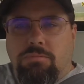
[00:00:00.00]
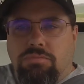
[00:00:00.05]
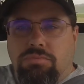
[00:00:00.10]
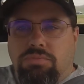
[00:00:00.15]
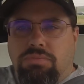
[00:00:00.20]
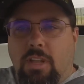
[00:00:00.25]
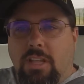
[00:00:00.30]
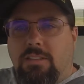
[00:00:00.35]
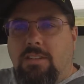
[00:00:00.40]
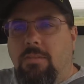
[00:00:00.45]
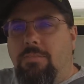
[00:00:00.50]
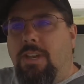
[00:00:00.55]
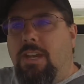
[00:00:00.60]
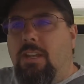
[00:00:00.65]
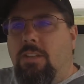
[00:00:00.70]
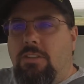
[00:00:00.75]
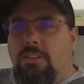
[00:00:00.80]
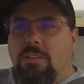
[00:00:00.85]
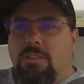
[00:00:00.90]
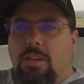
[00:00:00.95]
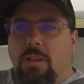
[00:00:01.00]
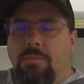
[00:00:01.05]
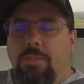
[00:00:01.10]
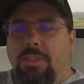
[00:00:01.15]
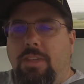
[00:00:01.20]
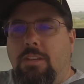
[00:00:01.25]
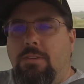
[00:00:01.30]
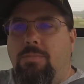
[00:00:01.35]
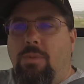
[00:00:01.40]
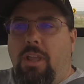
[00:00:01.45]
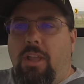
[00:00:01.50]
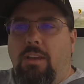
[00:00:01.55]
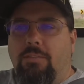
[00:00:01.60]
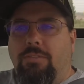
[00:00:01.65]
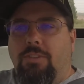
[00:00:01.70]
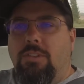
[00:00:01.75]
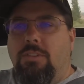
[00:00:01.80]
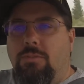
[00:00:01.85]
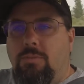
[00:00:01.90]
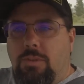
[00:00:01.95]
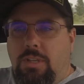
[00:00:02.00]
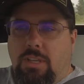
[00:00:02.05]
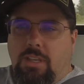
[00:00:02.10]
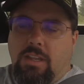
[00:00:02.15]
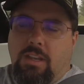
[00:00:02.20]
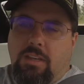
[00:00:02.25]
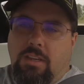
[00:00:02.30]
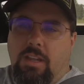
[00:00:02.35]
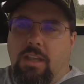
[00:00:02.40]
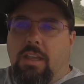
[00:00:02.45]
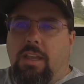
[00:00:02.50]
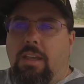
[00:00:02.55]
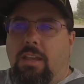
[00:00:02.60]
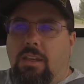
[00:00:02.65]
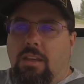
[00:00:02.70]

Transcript: Got something else, a couple things planned for this weekend yet.